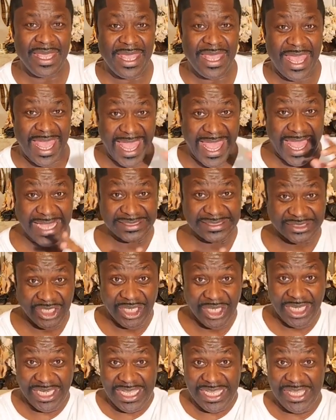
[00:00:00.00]
as a
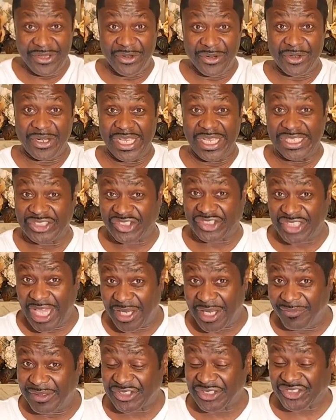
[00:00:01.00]
leader
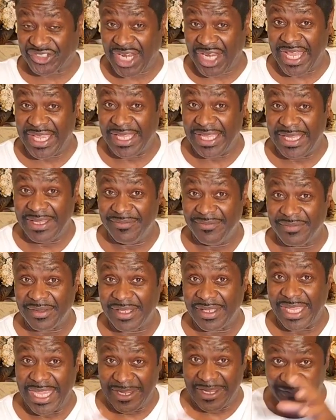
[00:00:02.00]
instead of a slave
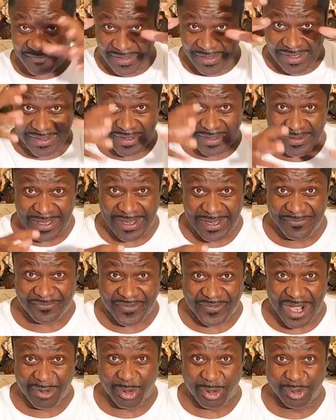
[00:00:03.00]
in
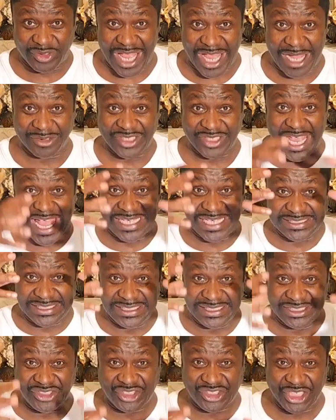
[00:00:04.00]
Pharaoh's house as an
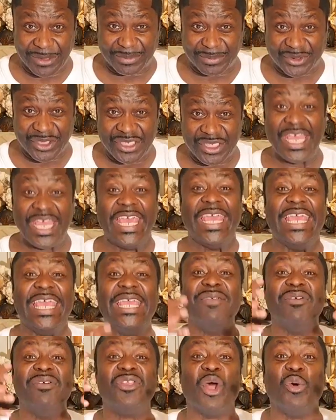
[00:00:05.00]
Egyptian,
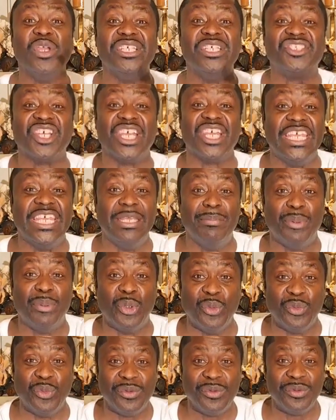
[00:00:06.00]
even though he's a
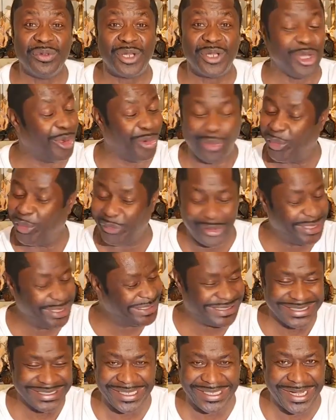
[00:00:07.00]
Hebrew. Glory
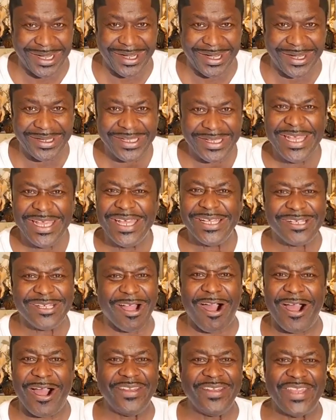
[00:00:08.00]
to God.
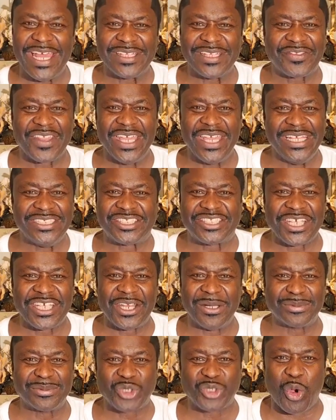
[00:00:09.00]
God had that thing set
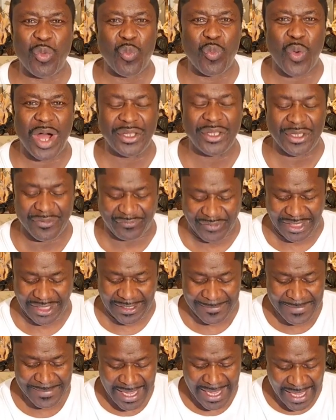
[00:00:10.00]
up so wonderfully.
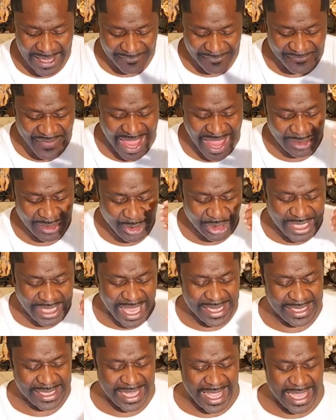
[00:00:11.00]
In fact, look
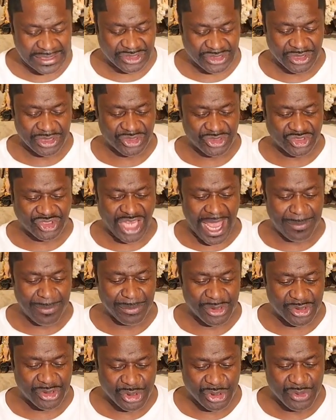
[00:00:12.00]
at it. Exodus
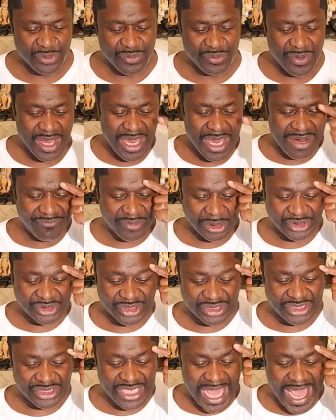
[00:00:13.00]
chapter 2,
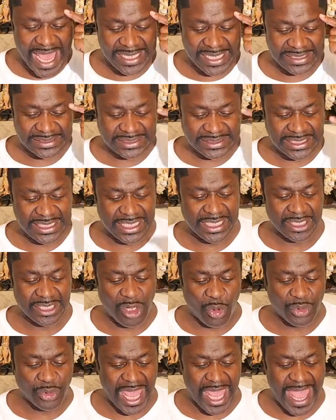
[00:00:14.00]
verses 9 and 10, and
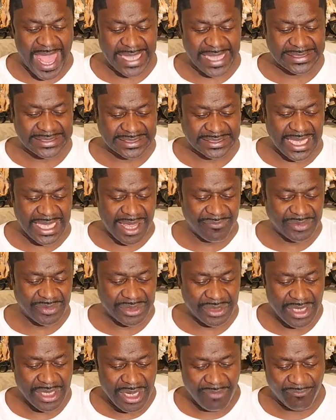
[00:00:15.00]
go to Acts
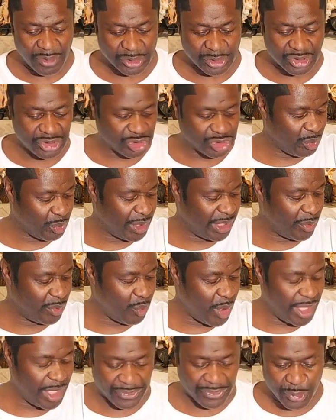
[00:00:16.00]
7, verses
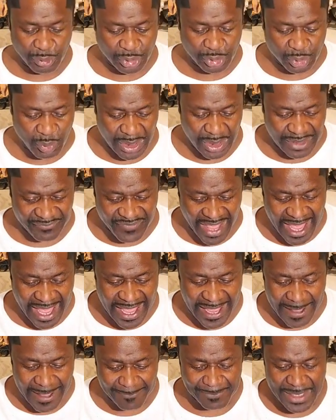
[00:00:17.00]
21 through
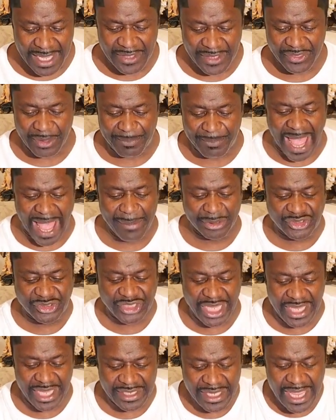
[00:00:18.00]
25. The Bible
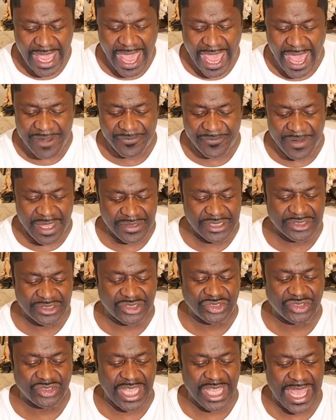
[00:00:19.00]
said, and this
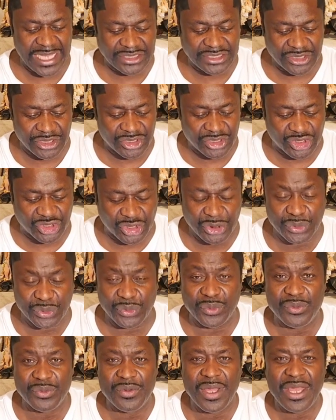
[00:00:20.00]
is Exodus
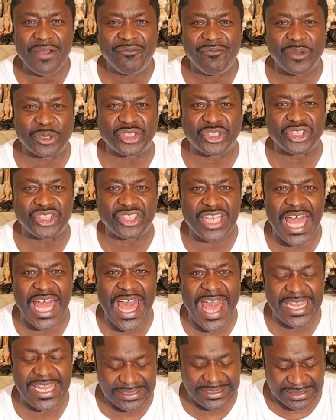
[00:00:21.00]
2, verses
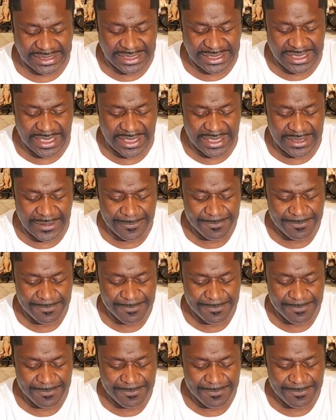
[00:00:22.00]
9 and 10.